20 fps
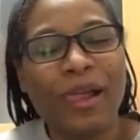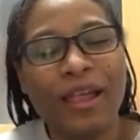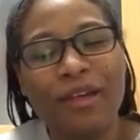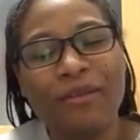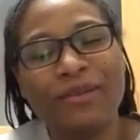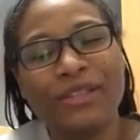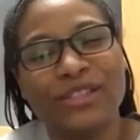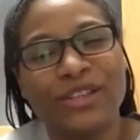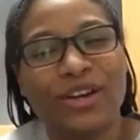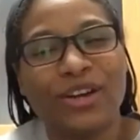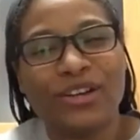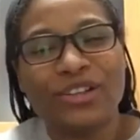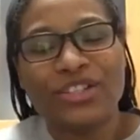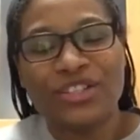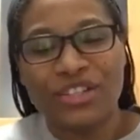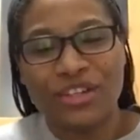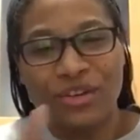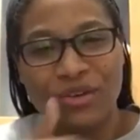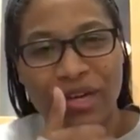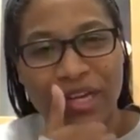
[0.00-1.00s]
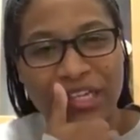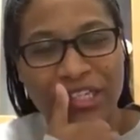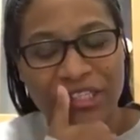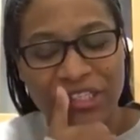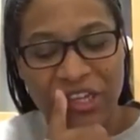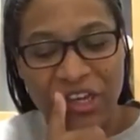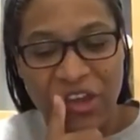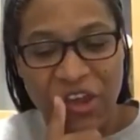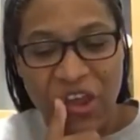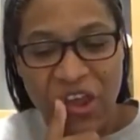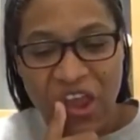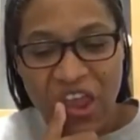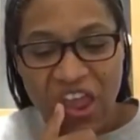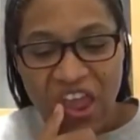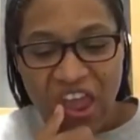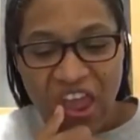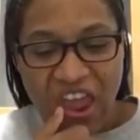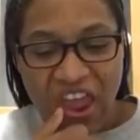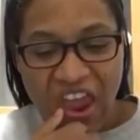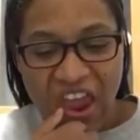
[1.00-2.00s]
It was Girls' Generation,
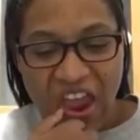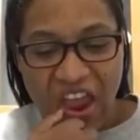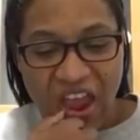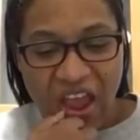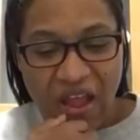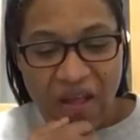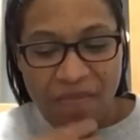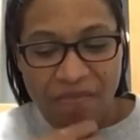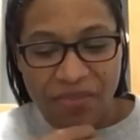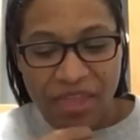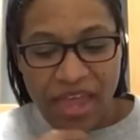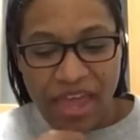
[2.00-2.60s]
and